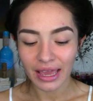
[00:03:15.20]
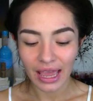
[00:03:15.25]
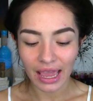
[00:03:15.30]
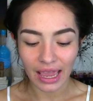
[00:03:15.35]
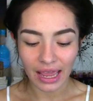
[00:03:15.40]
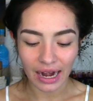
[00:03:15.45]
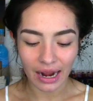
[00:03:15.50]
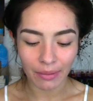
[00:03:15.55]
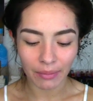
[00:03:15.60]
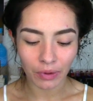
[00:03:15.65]

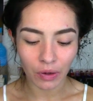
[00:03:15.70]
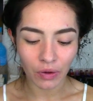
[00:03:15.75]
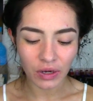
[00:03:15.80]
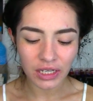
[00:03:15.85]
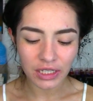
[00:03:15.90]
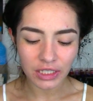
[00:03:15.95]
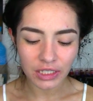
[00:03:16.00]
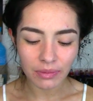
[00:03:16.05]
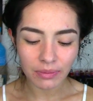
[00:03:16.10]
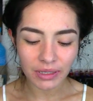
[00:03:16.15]
And I'm
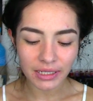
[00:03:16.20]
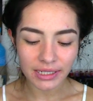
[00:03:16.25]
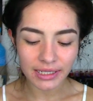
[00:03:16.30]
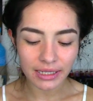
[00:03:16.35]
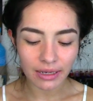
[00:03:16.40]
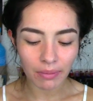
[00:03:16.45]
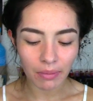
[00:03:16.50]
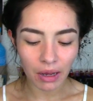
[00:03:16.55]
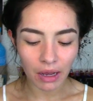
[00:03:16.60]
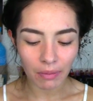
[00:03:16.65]
going to mix
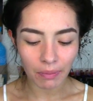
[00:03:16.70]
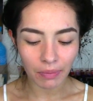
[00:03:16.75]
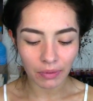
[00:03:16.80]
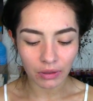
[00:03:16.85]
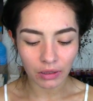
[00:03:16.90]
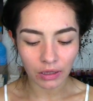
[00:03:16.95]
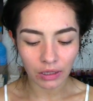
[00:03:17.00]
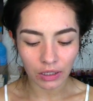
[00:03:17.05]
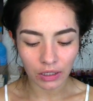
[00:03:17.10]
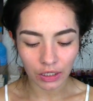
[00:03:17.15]
them up a
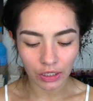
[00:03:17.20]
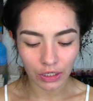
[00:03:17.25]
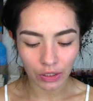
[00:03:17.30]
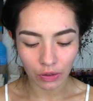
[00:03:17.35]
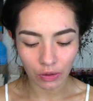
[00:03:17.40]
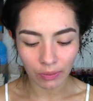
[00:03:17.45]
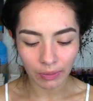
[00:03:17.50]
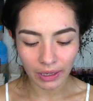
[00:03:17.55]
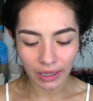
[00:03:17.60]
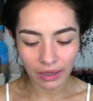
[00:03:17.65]

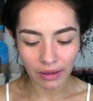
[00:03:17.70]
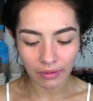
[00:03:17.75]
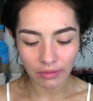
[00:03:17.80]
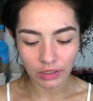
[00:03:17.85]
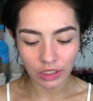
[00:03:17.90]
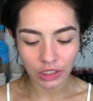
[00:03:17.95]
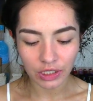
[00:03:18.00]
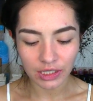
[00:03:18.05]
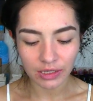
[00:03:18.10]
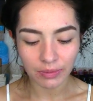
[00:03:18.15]
little
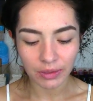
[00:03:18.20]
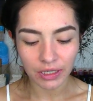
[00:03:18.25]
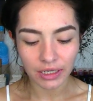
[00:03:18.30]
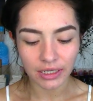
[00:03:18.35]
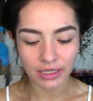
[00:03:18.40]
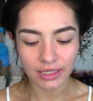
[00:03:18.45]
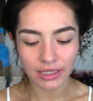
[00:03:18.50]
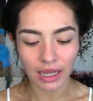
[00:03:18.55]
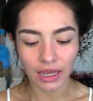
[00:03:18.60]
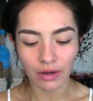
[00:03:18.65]
bit just
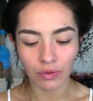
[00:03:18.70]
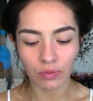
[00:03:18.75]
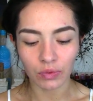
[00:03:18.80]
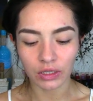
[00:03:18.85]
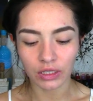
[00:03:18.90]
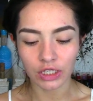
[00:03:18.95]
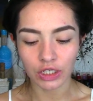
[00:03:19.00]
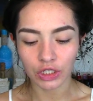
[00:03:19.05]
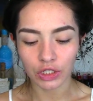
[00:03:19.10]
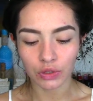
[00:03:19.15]
because I
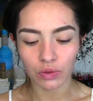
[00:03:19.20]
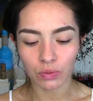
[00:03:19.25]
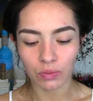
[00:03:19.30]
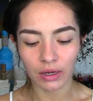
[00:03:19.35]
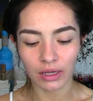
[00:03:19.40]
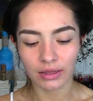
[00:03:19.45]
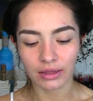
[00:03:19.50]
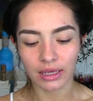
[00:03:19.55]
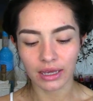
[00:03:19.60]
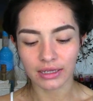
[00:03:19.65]
really do
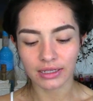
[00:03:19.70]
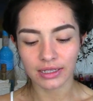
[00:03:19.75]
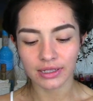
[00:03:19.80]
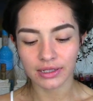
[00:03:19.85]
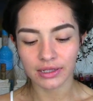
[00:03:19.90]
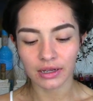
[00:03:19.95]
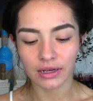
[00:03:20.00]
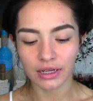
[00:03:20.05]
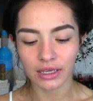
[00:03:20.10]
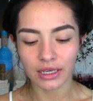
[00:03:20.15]
want that
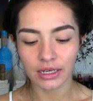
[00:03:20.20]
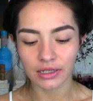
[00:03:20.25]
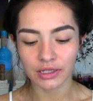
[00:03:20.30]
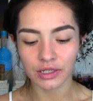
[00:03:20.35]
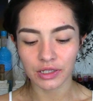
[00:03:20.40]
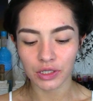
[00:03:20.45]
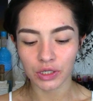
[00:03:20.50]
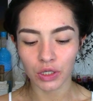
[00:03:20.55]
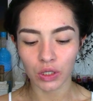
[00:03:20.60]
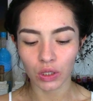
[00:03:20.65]

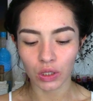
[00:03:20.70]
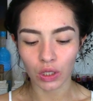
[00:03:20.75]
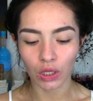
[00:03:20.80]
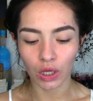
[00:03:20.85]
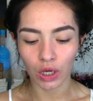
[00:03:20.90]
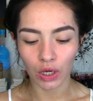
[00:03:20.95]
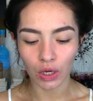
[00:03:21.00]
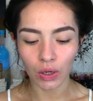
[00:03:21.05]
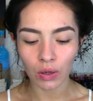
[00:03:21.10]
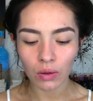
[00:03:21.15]
sun-kissed
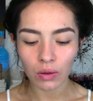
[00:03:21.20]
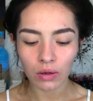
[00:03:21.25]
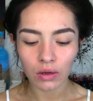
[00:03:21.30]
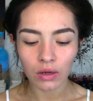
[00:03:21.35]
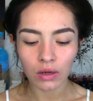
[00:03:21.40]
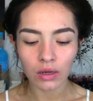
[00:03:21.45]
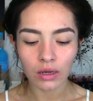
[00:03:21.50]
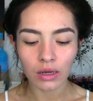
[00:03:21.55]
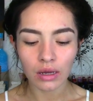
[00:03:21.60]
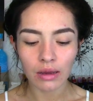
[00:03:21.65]
glow,
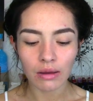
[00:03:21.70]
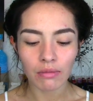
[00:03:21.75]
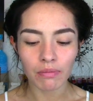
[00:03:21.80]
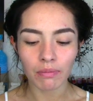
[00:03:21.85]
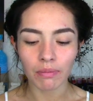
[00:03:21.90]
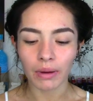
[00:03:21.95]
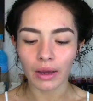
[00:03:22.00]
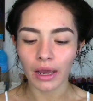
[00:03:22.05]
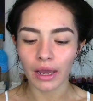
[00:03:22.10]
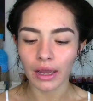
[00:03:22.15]

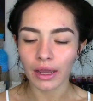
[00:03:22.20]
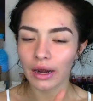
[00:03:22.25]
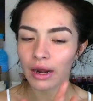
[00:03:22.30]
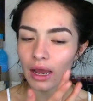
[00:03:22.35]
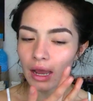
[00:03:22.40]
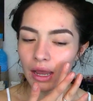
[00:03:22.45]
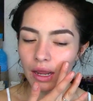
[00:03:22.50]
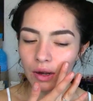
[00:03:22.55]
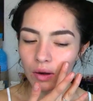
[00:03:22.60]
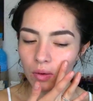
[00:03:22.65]
but
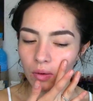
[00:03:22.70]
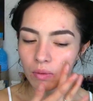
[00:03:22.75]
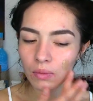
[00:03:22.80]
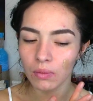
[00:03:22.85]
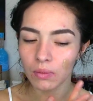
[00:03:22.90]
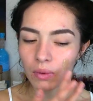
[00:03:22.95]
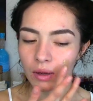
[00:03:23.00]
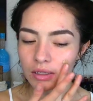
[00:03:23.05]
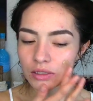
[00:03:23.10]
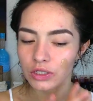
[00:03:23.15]
I don't
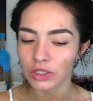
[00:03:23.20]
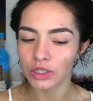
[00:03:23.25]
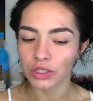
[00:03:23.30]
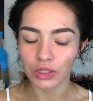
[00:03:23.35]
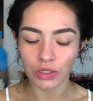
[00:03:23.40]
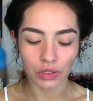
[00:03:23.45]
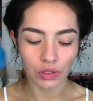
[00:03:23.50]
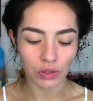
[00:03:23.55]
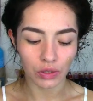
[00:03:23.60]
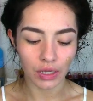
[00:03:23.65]

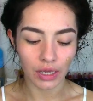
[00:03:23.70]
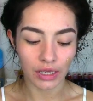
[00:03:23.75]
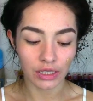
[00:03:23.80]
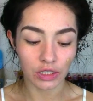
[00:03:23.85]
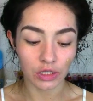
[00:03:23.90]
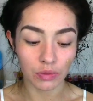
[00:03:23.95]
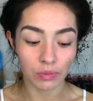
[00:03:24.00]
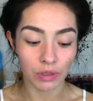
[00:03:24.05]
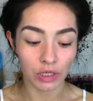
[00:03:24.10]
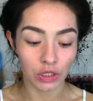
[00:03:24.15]
want
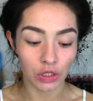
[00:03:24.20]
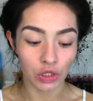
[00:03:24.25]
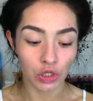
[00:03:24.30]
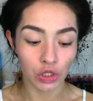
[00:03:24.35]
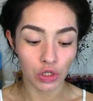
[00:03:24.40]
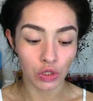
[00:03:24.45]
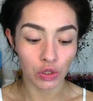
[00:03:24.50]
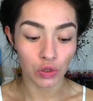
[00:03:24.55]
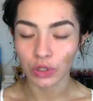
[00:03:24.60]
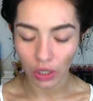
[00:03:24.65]
it to be
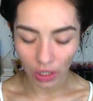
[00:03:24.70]
too